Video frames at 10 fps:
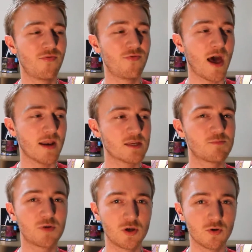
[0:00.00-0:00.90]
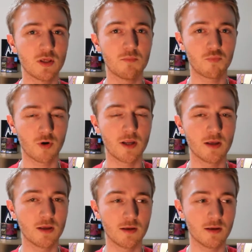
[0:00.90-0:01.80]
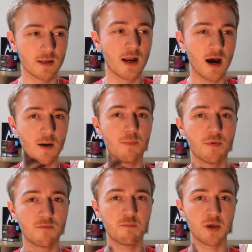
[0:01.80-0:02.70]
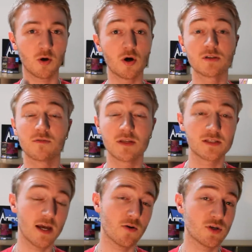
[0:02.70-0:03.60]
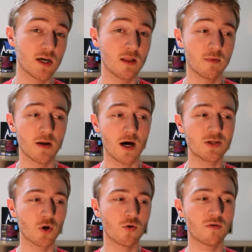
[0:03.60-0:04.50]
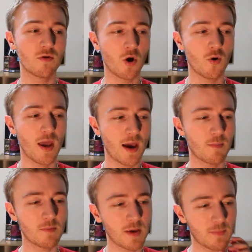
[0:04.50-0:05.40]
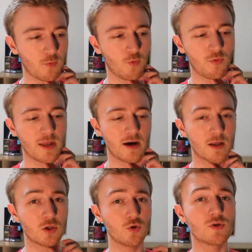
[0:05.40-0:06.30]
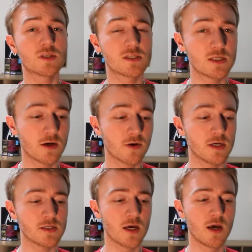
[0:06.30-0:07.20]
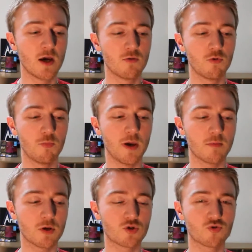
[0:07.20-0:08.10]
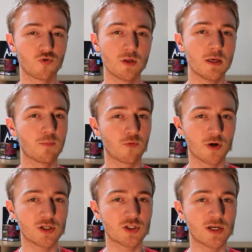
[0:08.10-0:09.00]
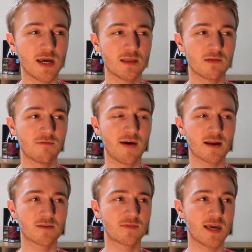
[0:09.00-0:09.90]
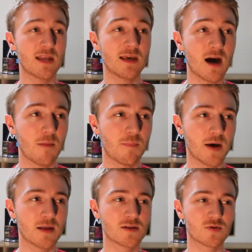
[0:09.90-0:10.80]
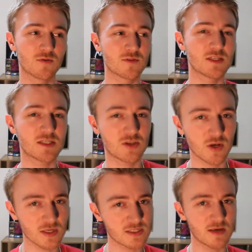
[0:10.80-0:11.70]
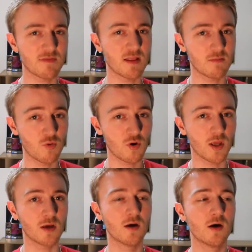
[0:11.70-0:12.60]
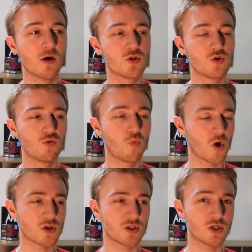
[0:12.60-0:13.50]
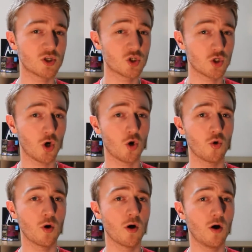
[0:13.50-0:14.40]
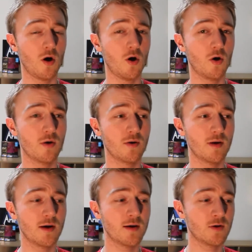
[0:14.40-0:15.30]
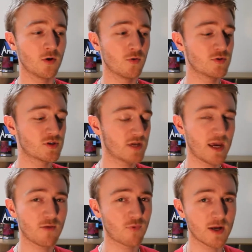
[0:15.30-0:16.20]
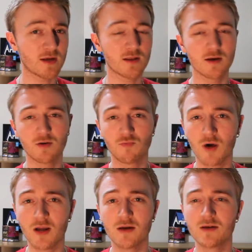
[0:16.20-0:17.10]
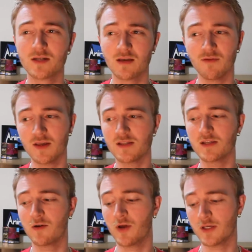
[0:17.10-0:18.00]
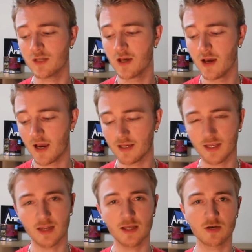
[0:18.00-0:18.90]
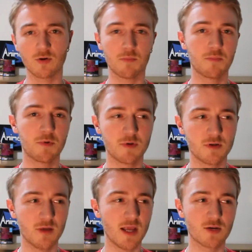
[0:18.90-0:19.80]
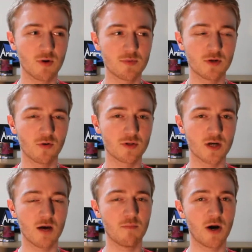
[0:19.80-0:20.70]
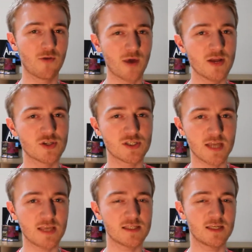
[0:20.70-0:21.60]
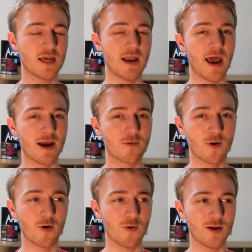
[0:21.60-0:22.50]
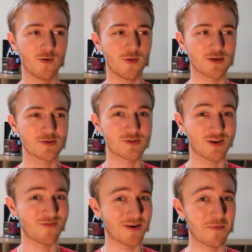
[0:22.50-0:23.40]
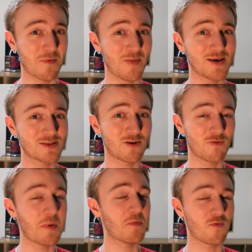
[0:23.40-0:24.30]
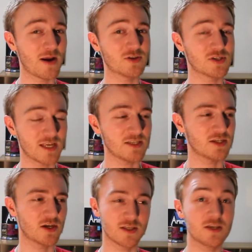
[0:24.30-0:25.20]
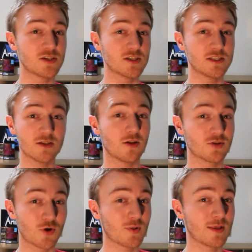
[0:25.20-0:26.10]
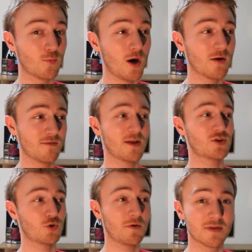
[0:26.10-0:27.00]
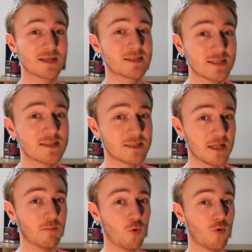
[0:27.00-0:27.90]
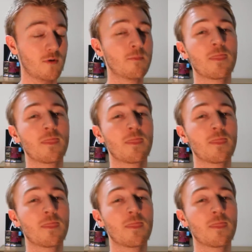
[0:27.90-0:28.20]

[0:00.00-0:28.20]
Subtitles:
That is purely bringing it up because of the nostalgia element. I don't know how many people that are new to the series will be able to truly appreciate the fact of getting up at sort of 6:37 in the morning to watch this show on, you know, just a regular run TV series and get it interrupted all the time by Ranger Stacy and Aggro and all that sort of stuff. And I'm amazed I remember Ranger Stacy. I think she's still on Totally Wild, if that show even exists anymore.